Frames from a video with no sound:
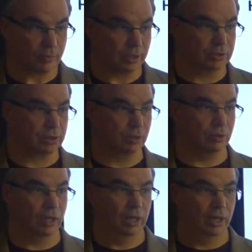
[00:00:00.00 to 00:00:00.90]
And
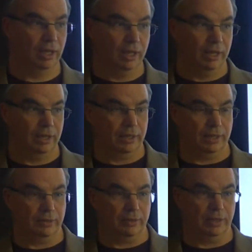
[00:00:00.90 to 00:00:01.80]
so
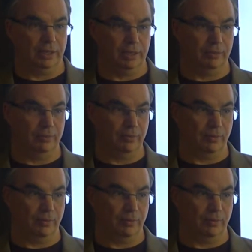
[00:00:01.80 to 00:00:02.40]
the